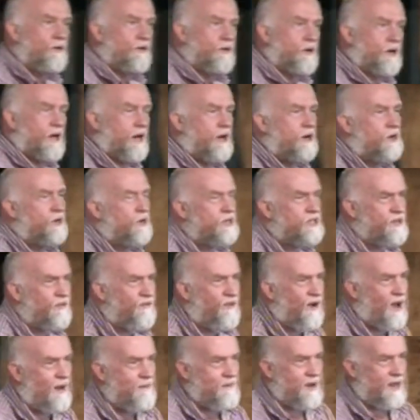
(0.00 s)
going to
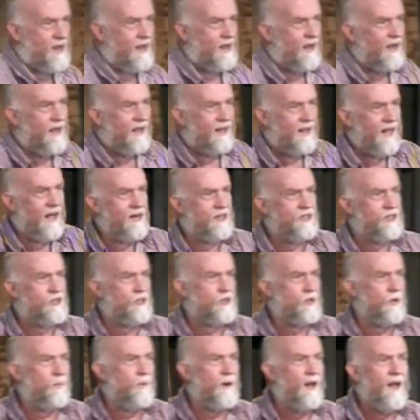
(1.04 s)
crucify me. That is
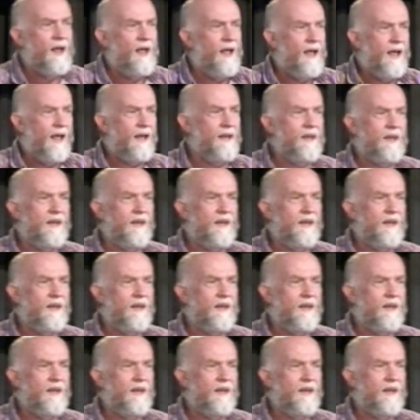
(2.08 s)
stupid. And he